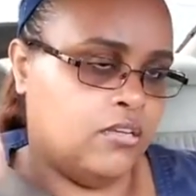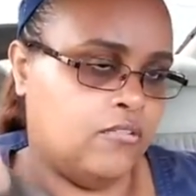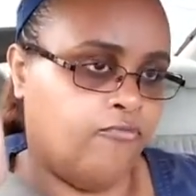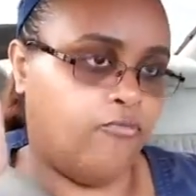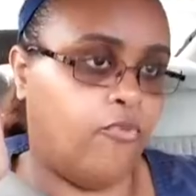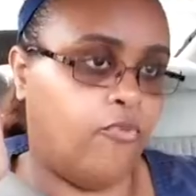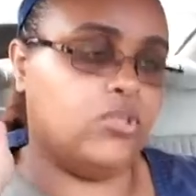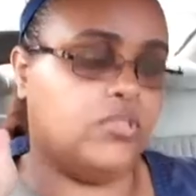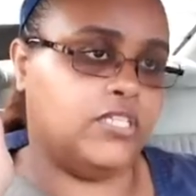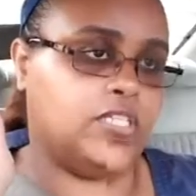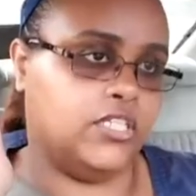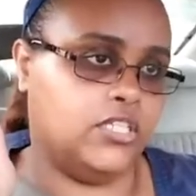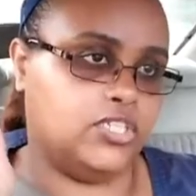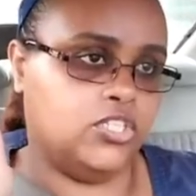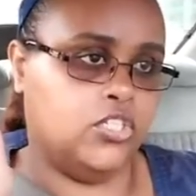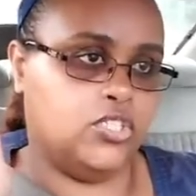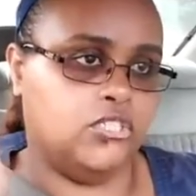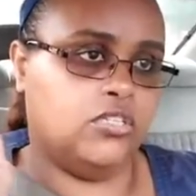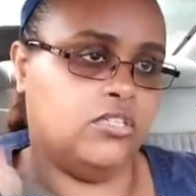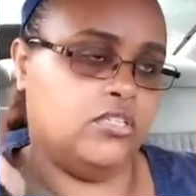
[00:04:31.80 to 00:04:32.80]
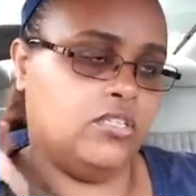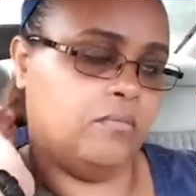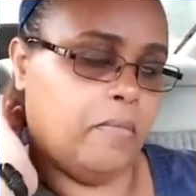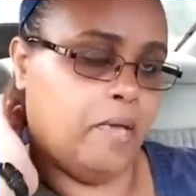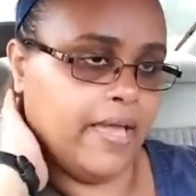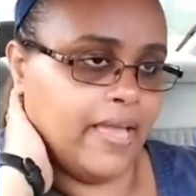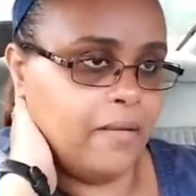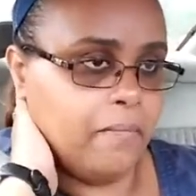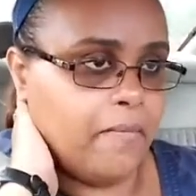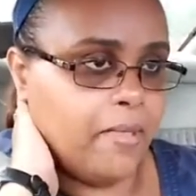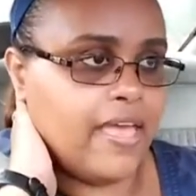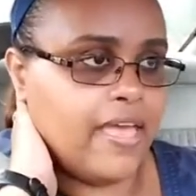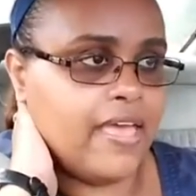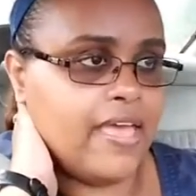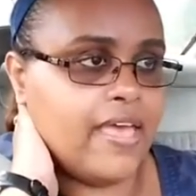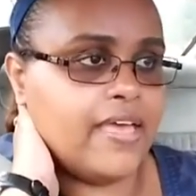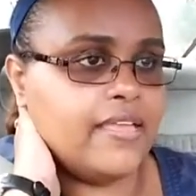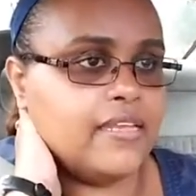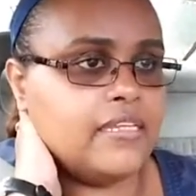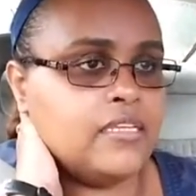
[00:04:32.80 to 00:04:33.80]
voltage in the back of my
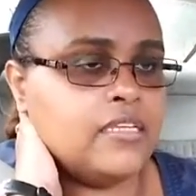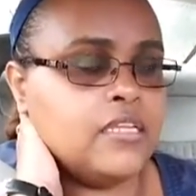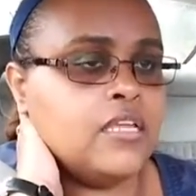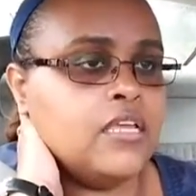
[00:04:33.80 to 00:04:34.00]
head.